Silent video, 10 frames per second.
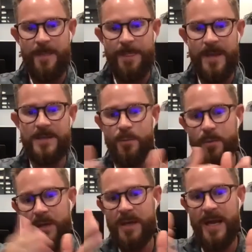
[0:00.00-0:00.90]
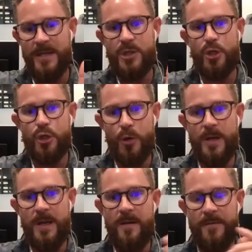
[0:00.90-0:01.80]
That's a really nice
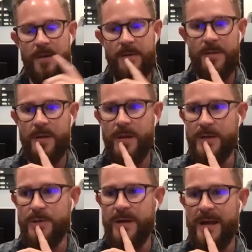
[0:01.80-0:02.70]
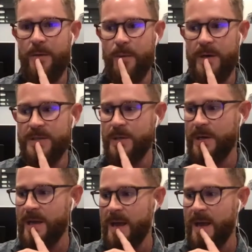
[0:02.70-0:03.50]
journey of the client journey, what it took.